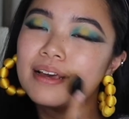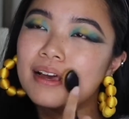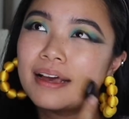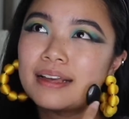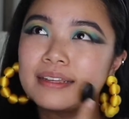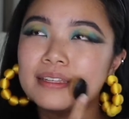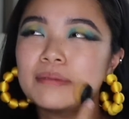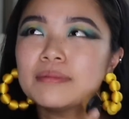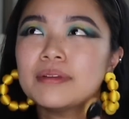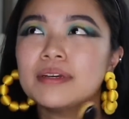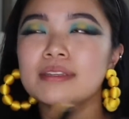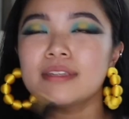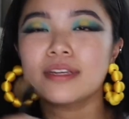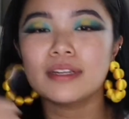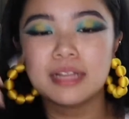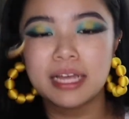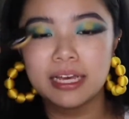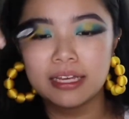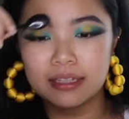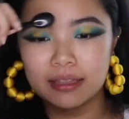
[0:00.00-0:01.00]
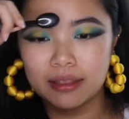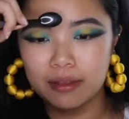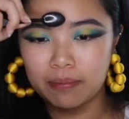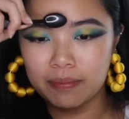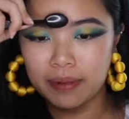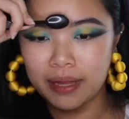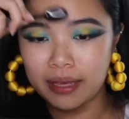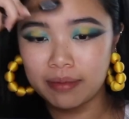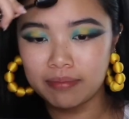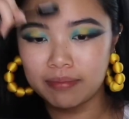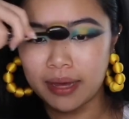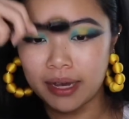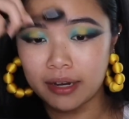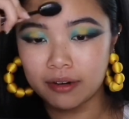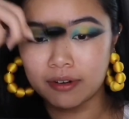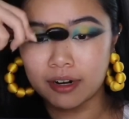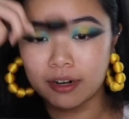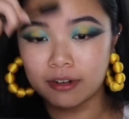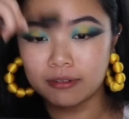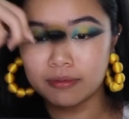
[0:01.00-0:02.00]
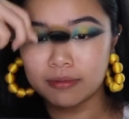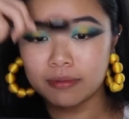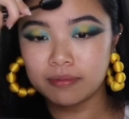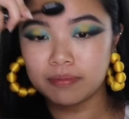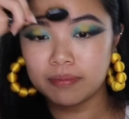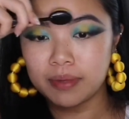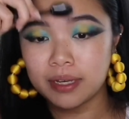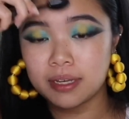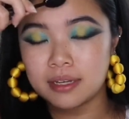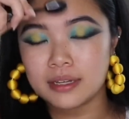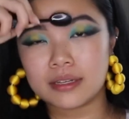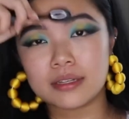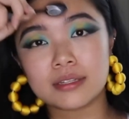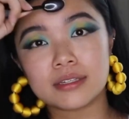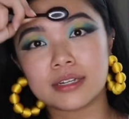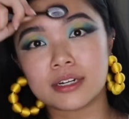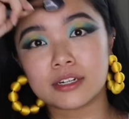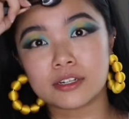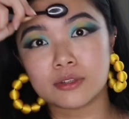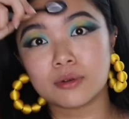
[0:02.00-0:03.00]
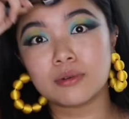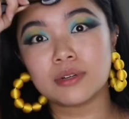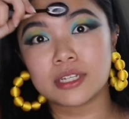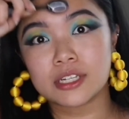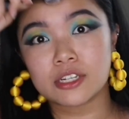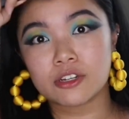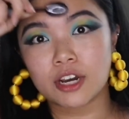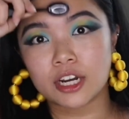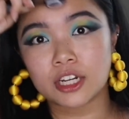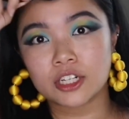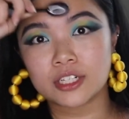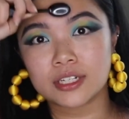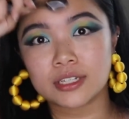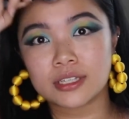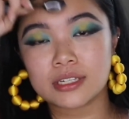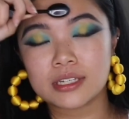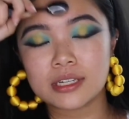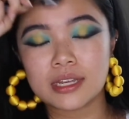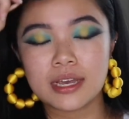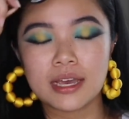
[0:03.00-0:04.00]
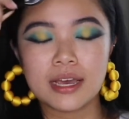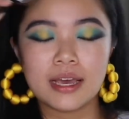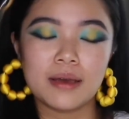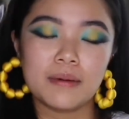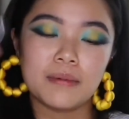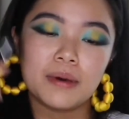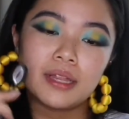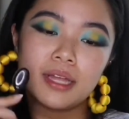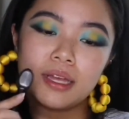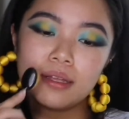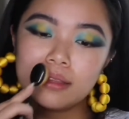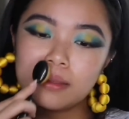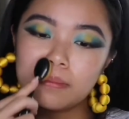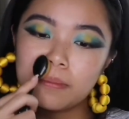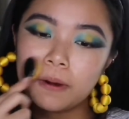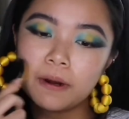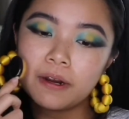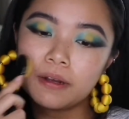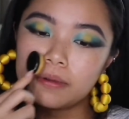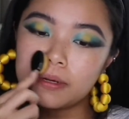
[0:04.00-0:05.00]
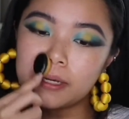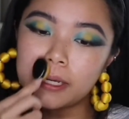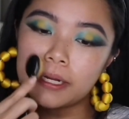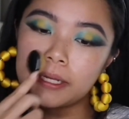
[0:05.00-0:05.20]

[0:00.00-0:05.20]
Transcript: Sometimes I like the plain background because there's no distractions. But then the more I look at